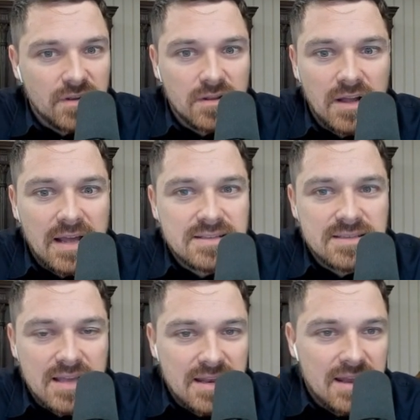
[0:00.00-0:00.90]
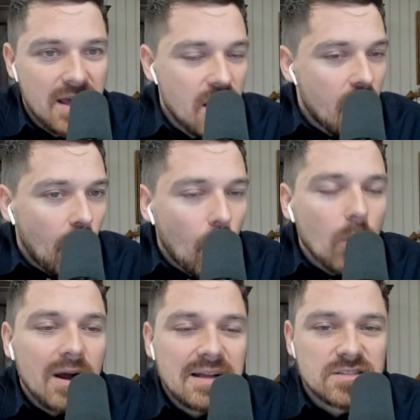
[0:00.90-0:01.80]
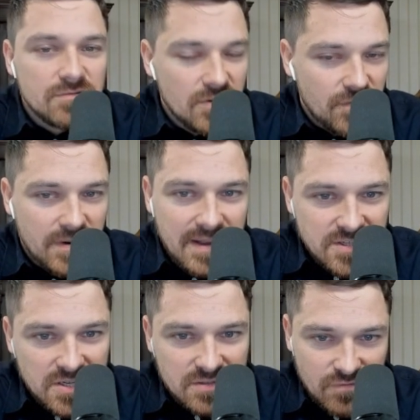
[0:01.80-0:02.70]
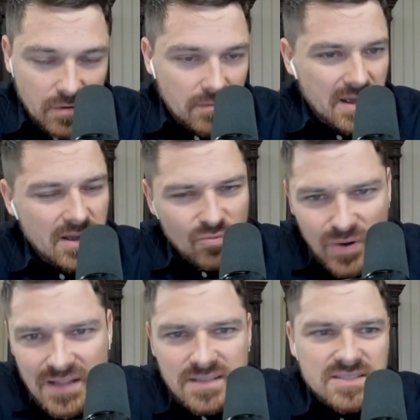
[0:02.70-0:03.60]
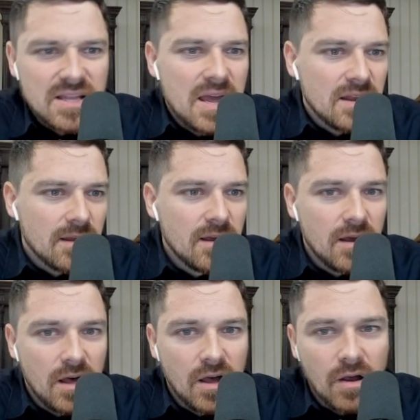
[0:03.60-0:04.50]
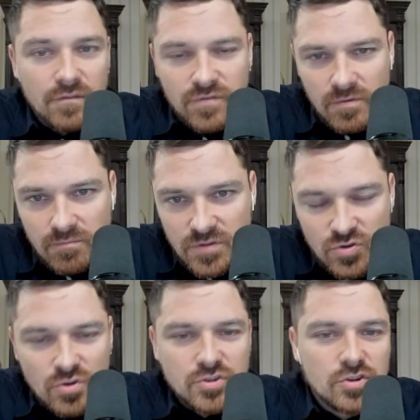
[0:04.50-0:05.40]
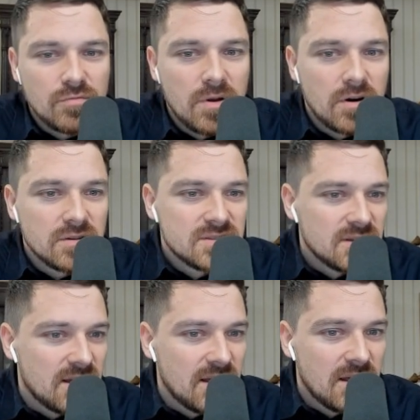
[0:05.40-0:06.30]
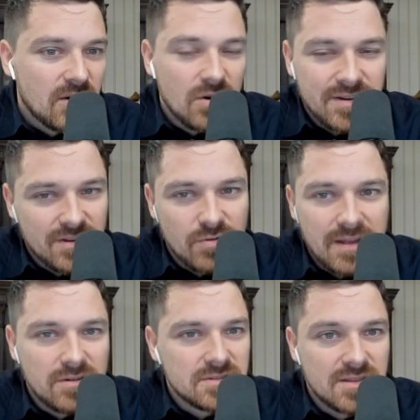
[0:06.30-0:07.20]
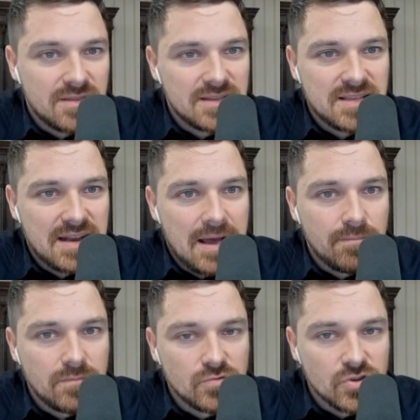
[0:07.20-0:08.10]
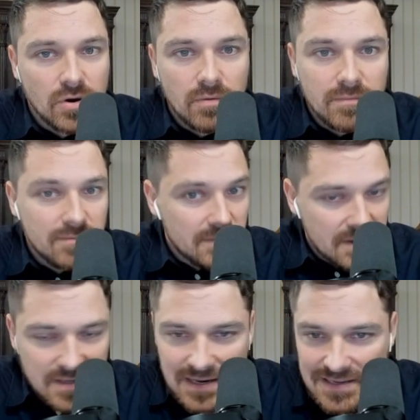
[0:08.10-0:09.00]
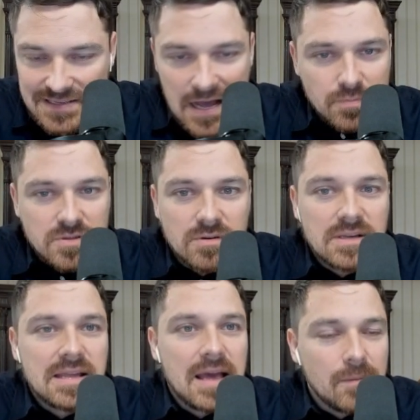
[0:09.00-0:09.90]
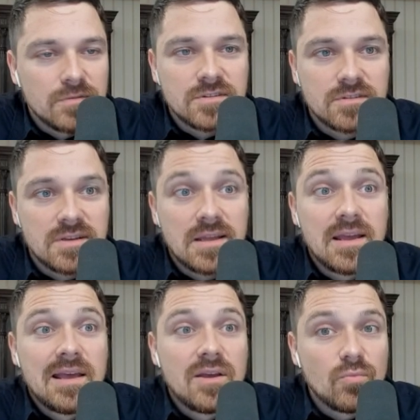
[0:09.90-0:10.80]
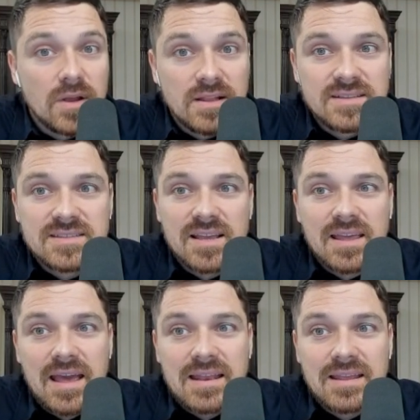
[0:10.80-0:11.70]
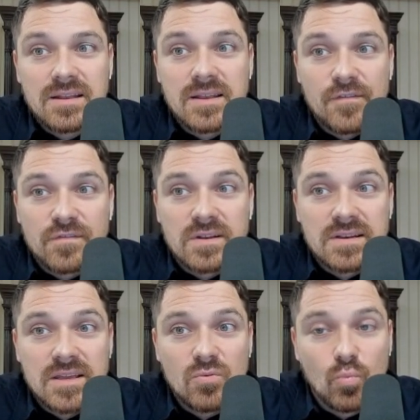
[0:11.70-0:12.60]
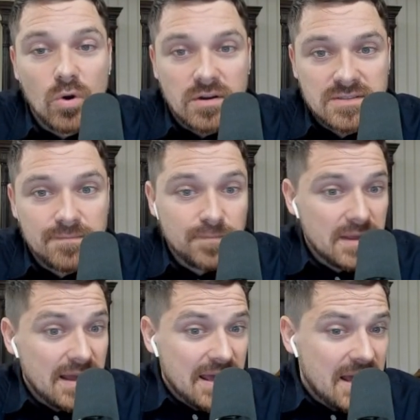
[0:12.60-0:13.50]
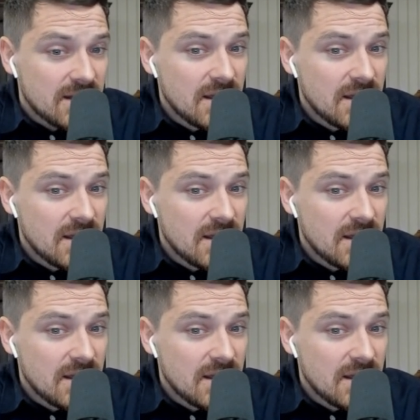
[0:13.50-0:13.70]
clients in all kinds of different niches, from real estate, from YouTubers, content creators, and things like that. So it is absolutely realistic, and it definitely works. Again,